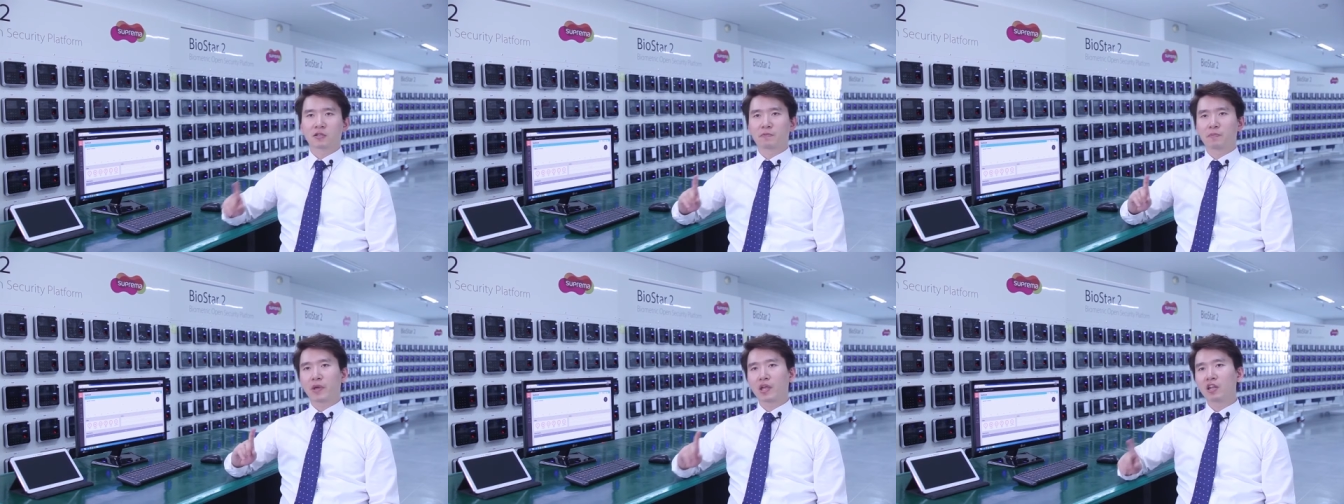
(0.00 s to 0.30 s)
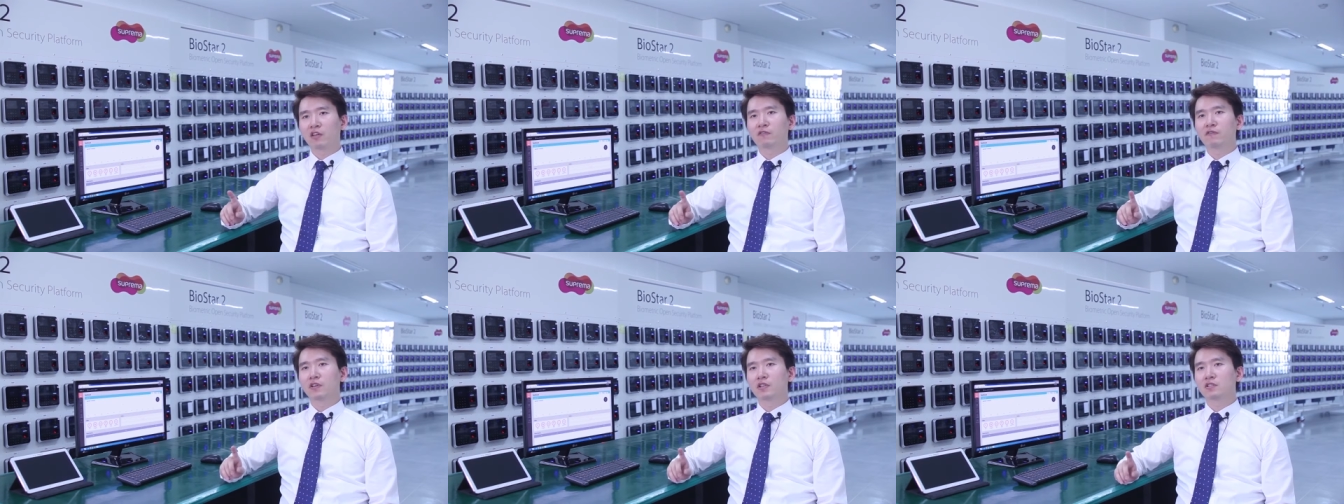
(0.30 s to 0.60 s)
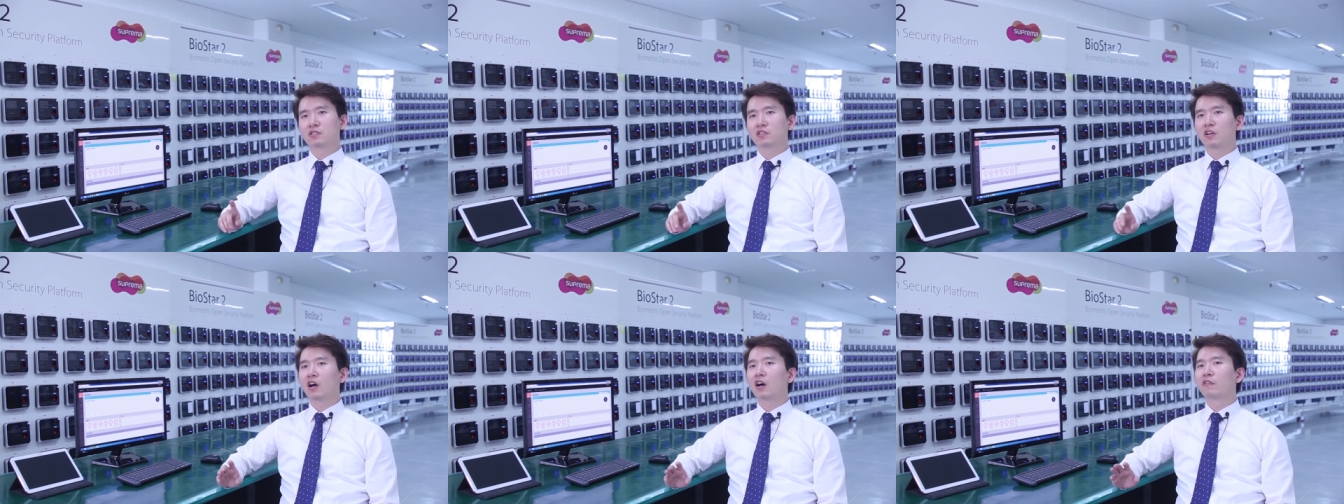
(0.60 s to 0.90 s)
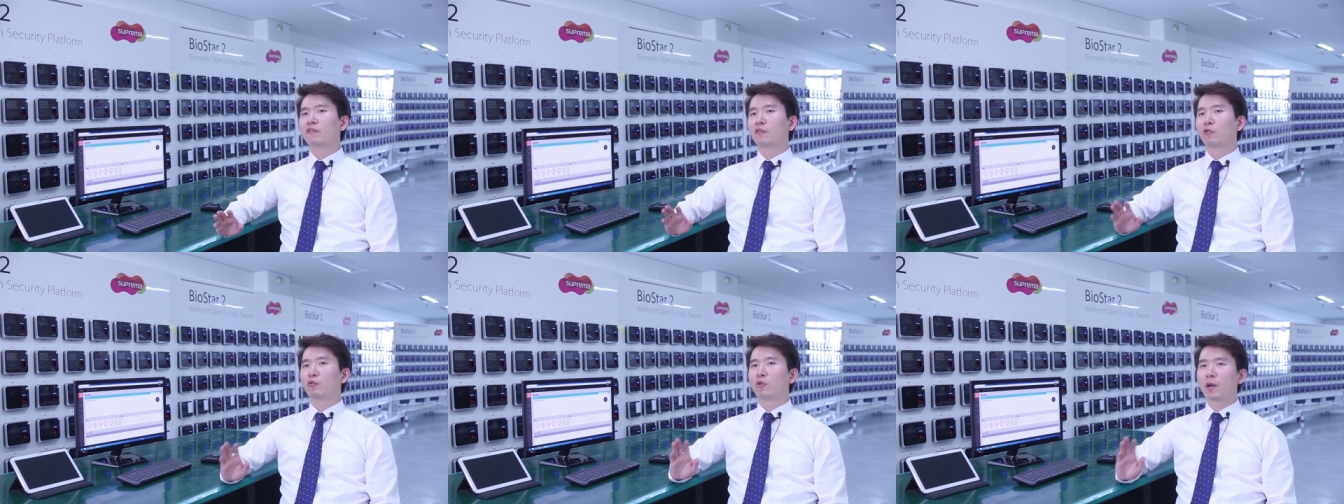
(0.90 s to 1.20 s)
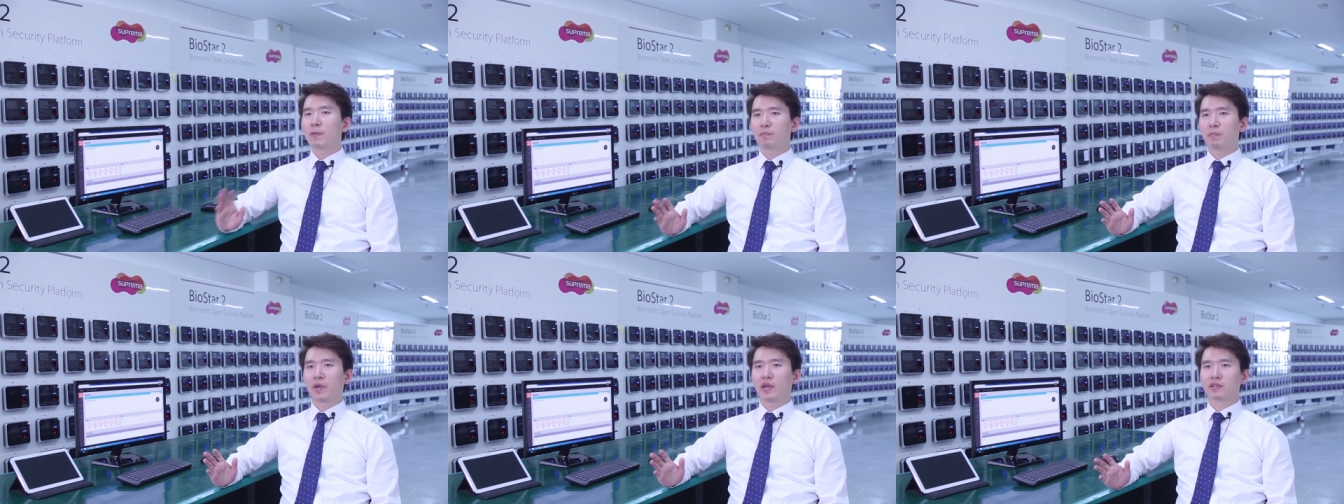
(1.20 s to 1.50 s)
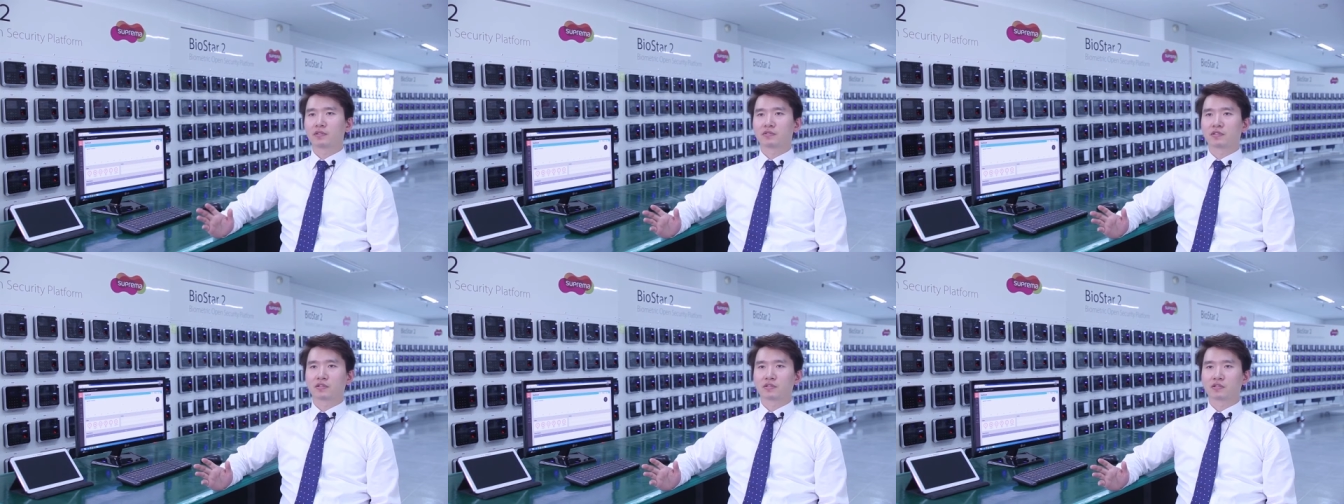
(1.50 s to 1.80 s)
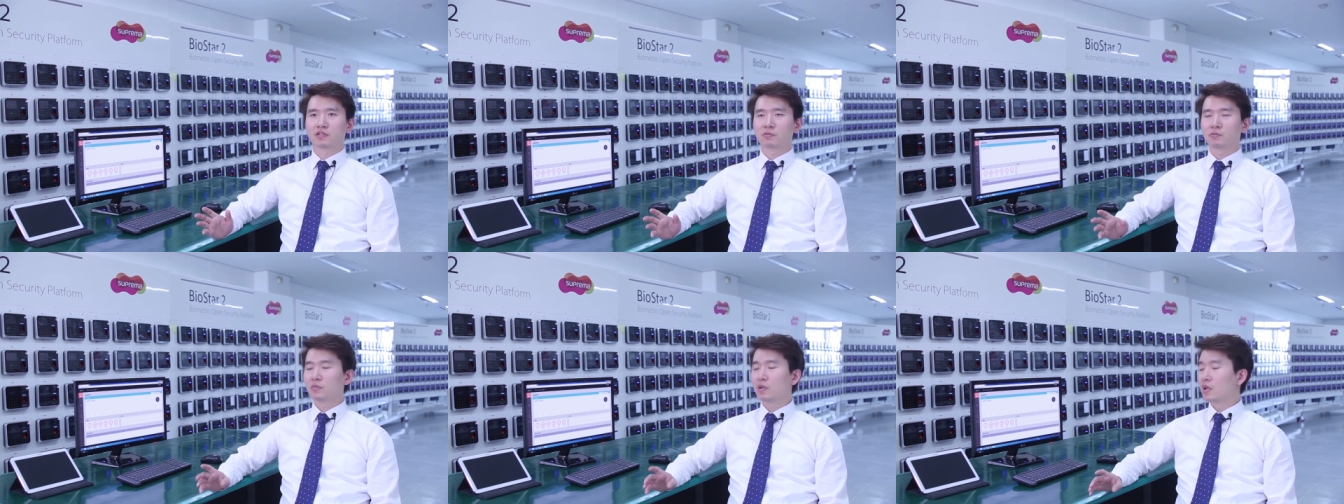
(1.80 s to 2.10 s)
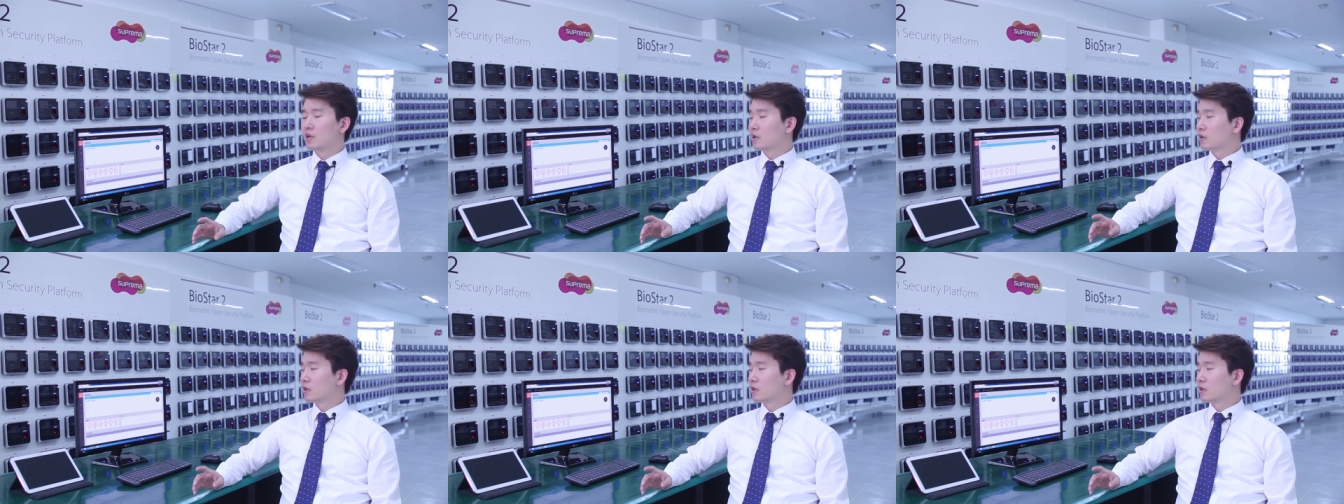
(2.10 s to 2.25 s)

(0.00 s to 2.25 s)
a benefit of a web-based system,